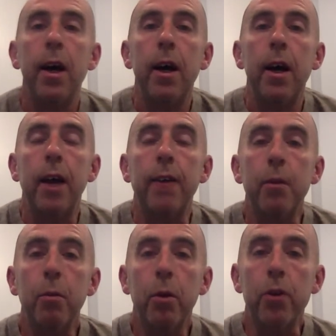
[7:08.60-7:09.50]
At some
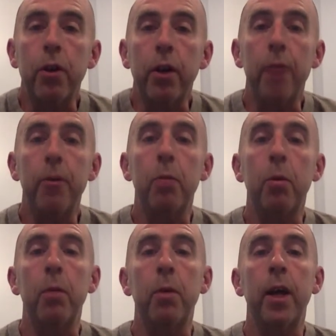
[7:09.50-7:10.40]
point during every
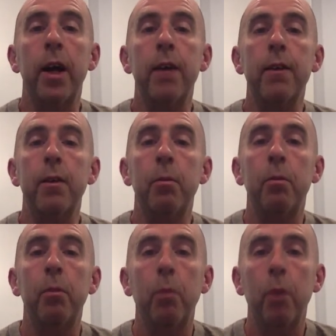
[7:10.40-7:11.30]
appointment, I ask him,
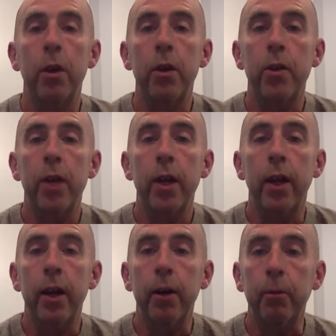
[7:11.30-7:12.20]
"Where are you staying
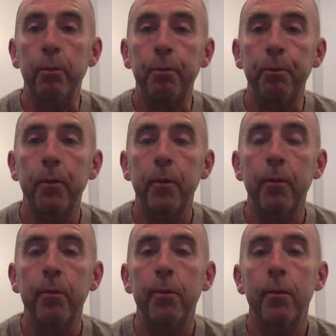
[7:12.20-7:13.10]
now?"
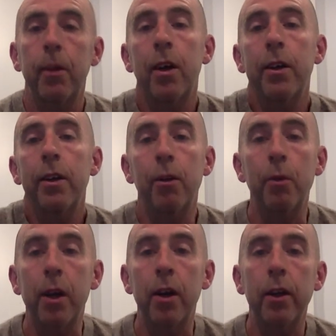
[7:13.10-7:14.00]
You know,
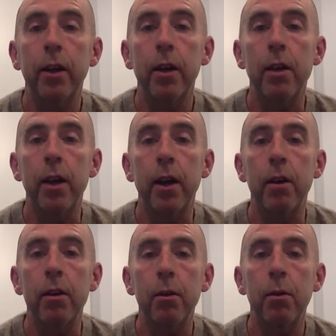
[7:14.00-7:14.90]
Doc, here and
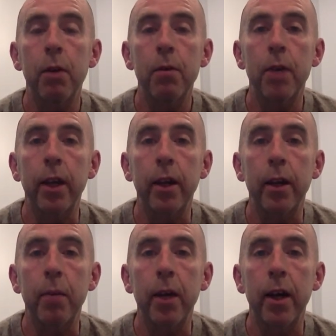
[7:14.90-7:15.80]
there, wherever I can lay
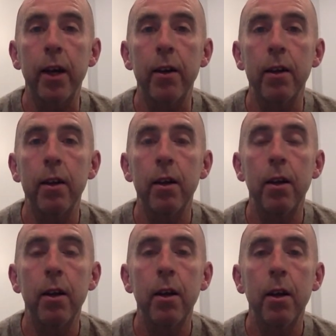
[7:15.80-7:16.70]
my head.
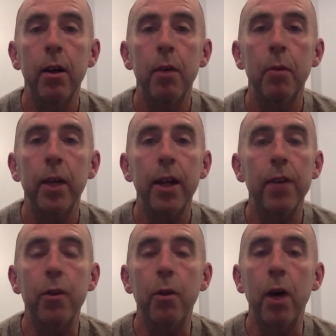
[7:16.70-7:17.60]
But it gets
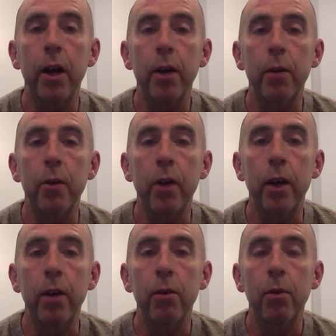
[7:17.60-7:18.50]
so hot
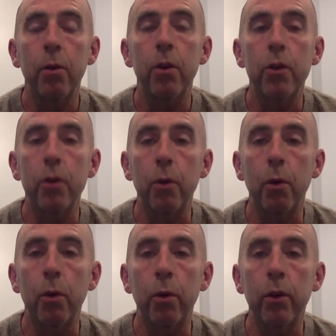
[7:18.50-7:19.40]
outside, or it's too
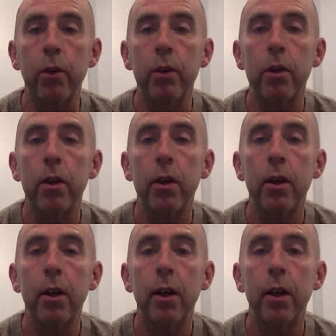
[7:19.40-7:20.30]
cold.
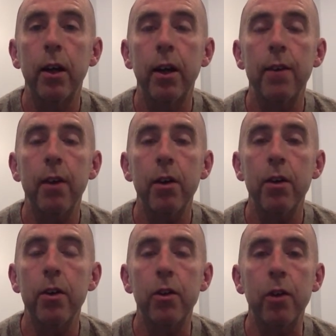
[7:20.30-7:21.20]
And it's hard to
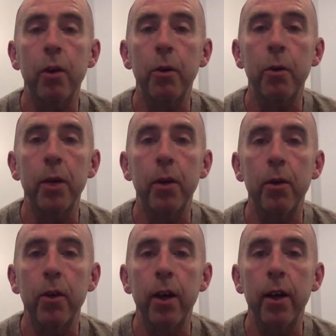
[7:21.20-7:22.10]
just always be
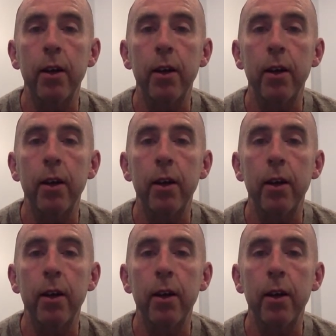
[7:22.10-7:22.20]
outside.